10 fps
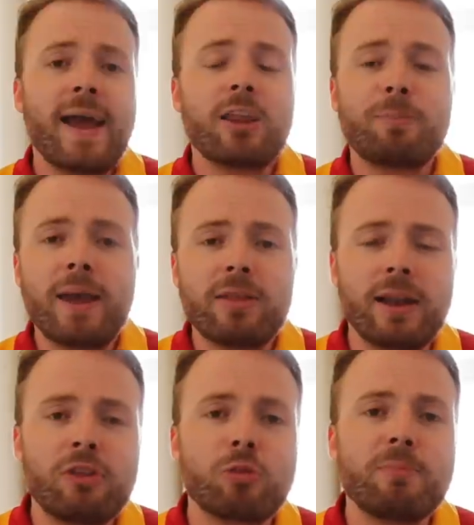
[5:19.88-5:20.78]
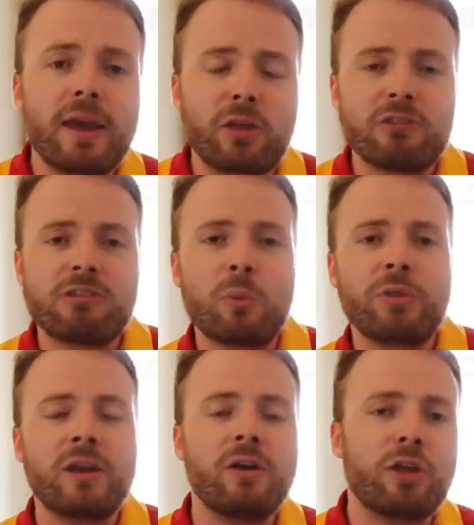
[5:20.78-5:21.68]
And it's basically just messing around
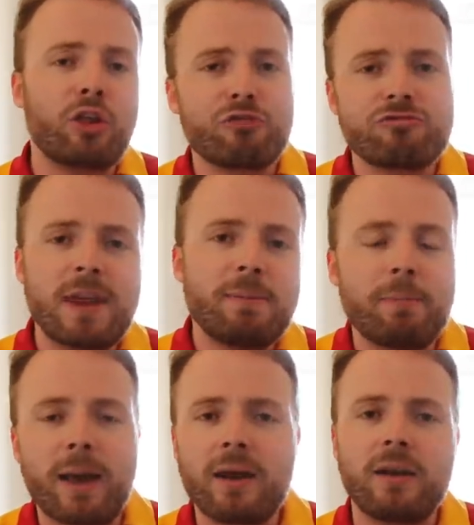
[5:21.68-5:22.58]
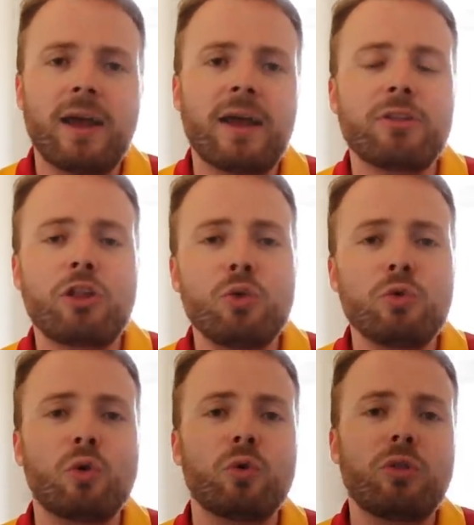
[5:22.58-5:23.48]
with that nice scrapey pattern and the
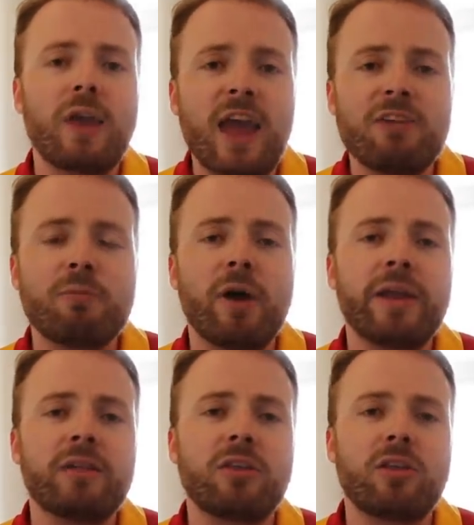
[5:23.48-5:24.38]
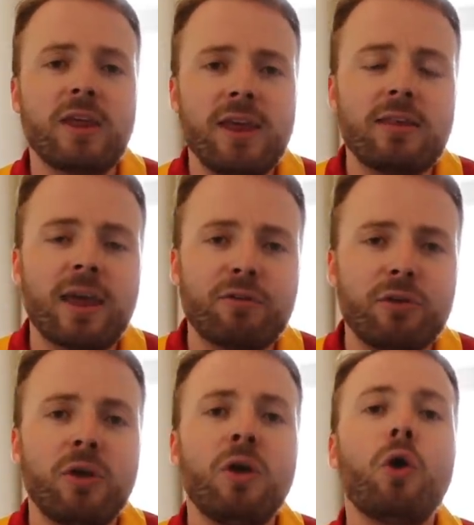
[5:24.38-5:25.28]
two chords F minor to
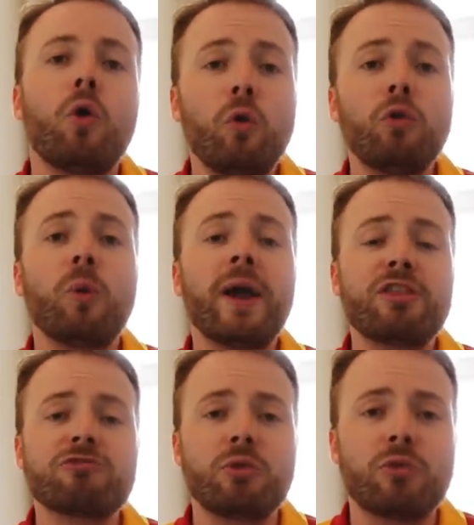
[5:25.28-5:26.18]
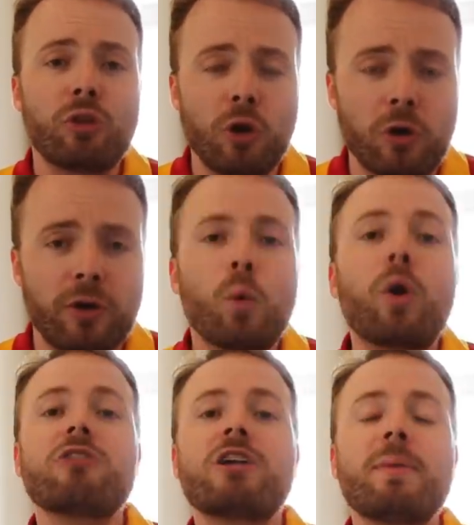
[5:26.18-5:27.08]
C7 all the way through the song.
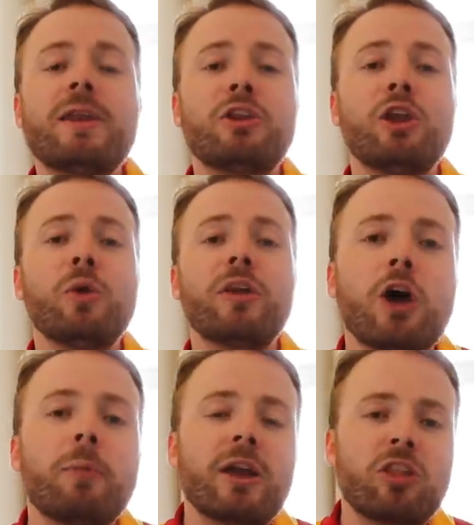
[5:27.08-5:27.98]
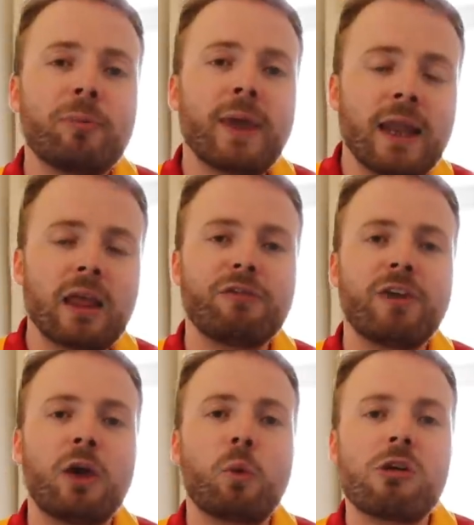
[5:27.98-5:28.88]
What I recommend you do is go back to the beginning of the
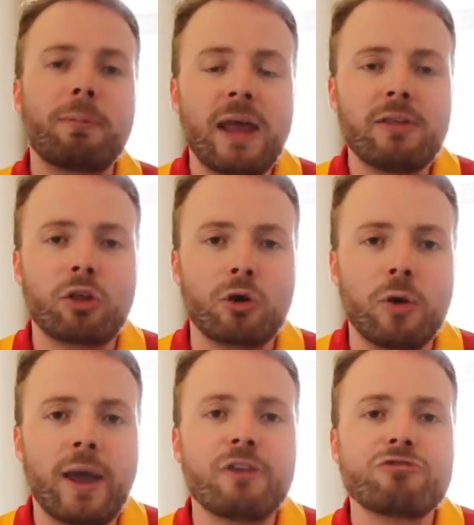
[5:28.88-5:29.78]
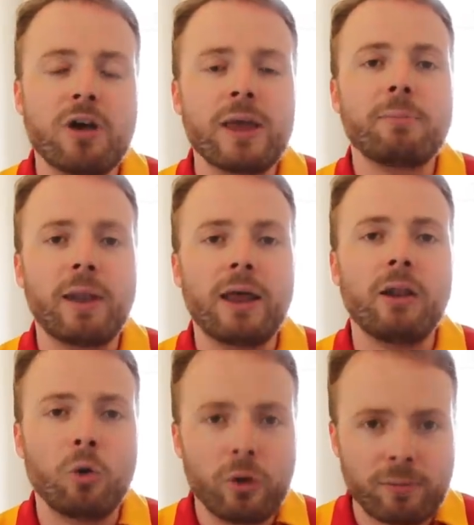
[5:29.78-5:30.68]
video where I play the song and try and play
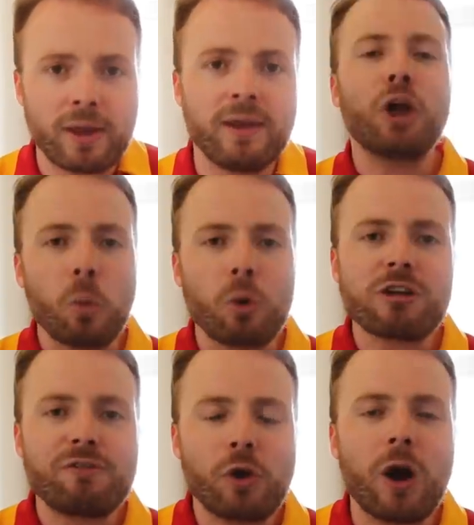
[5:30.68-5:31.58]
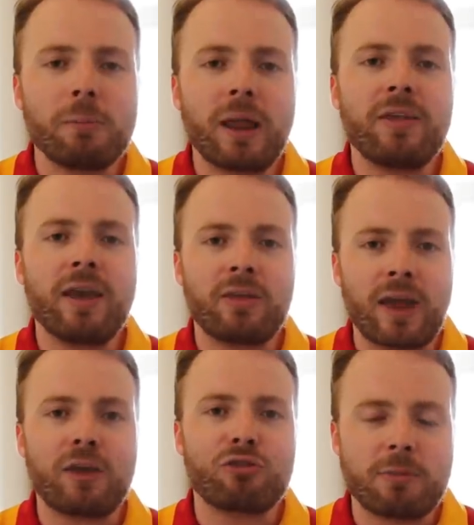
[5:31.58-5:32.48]
along with me. Don't worry if you can't play the
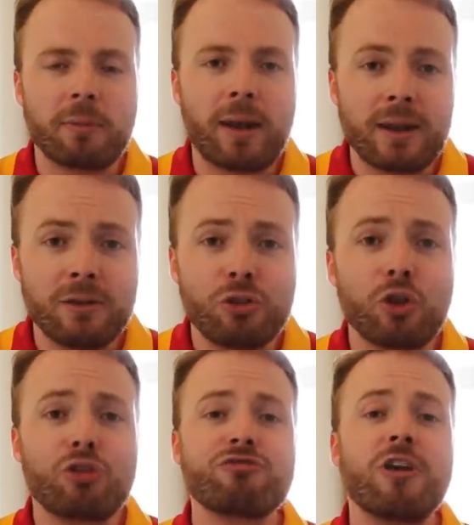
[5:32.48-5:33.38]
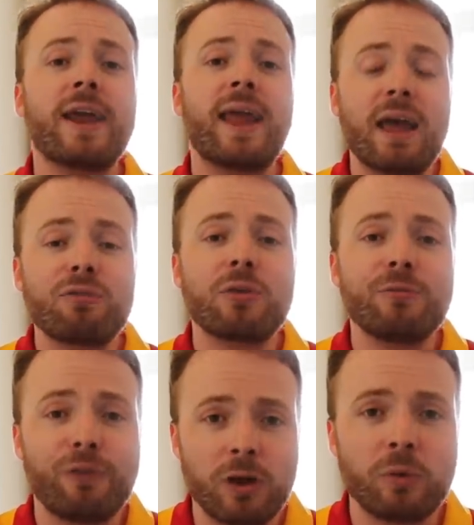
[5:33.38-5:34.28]
exact strumming pattern, just try and have
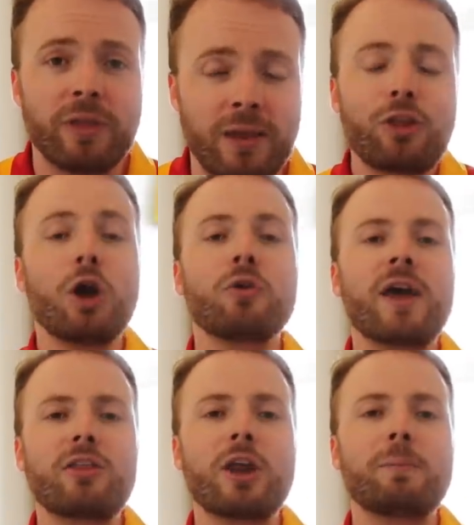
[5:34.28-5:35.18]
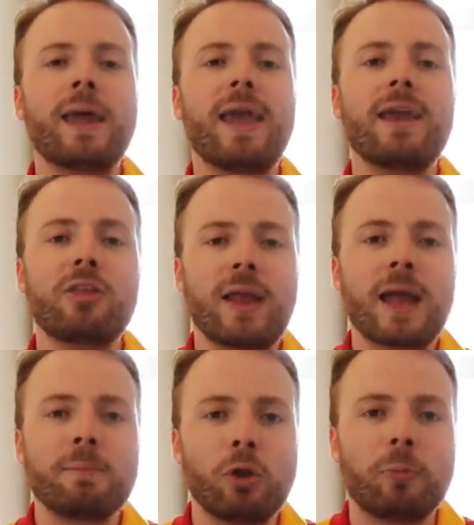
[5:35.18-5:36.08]
some fun with it. So that's how to play
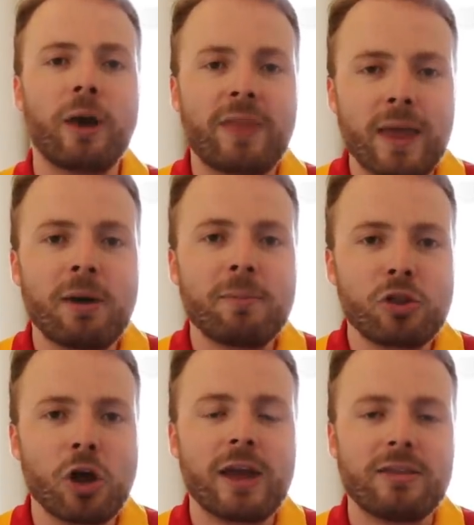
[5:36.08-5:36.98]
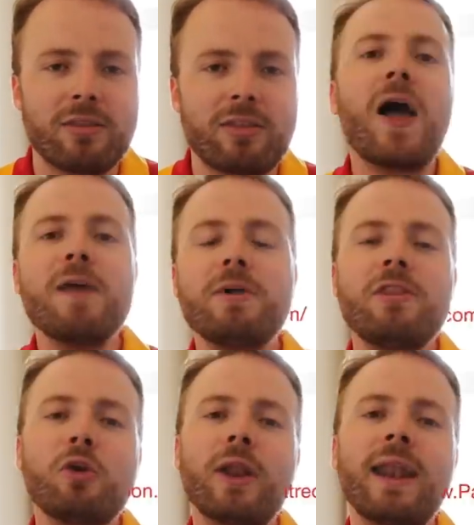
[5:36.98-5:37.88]
Istanbul by They Might Be Giants. I've
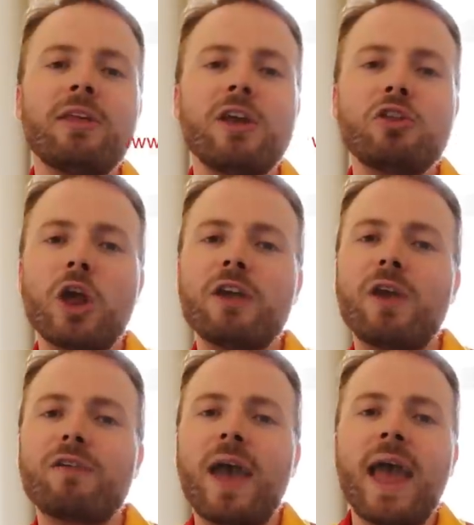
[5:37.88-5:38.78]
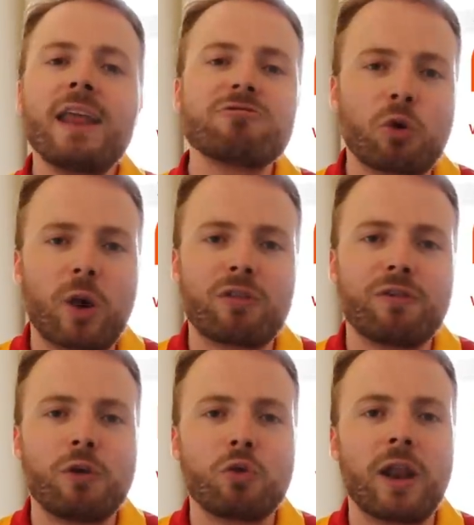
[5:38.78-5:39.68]
been the ukulele teacher. If you have any requests
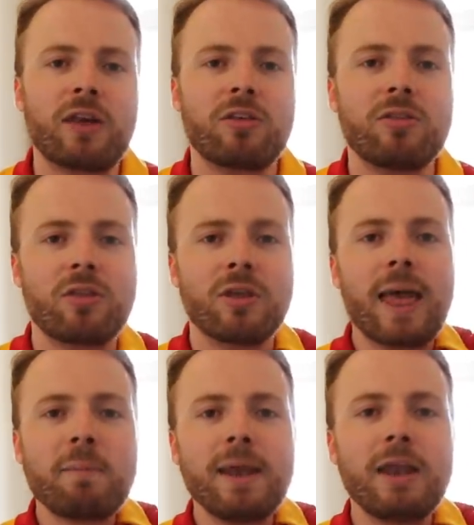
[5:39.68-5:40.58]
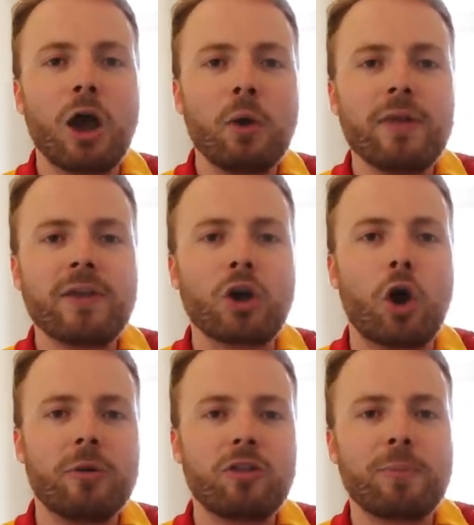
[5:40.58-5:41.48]
for future lessons, let me know in the
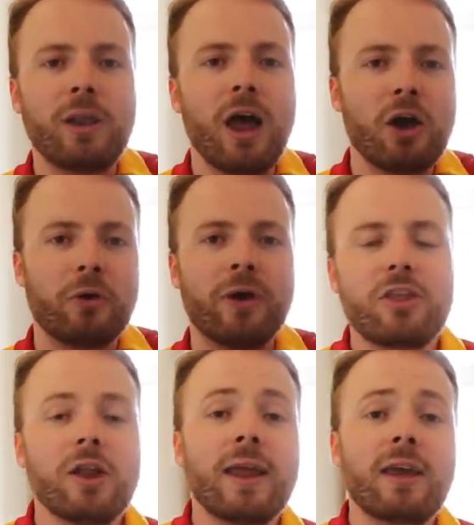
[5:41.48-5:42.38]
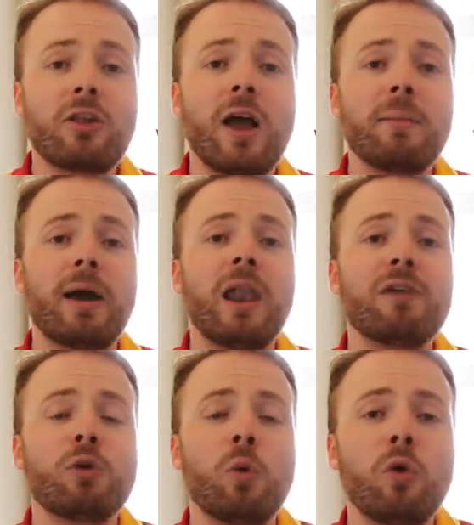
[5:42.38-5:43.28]
comments below. Until next time, I
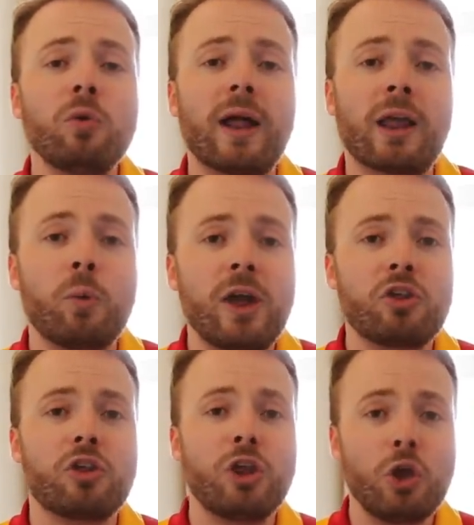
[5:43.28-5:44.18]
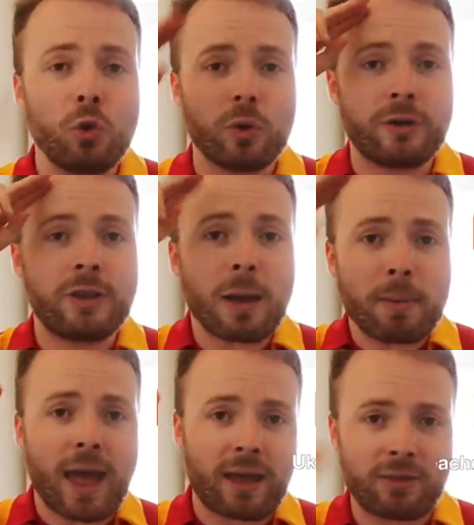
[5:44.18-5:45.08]
love you all and I wish you the
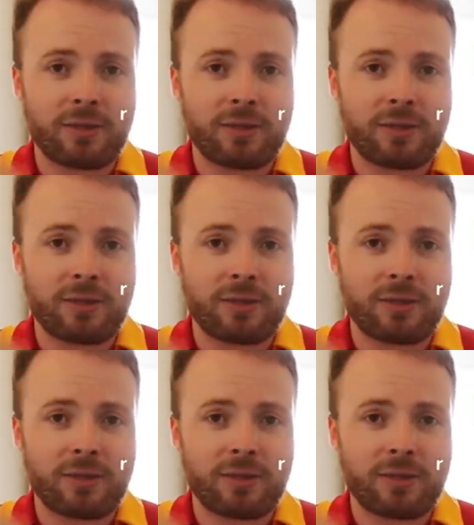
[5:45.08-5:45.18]
best.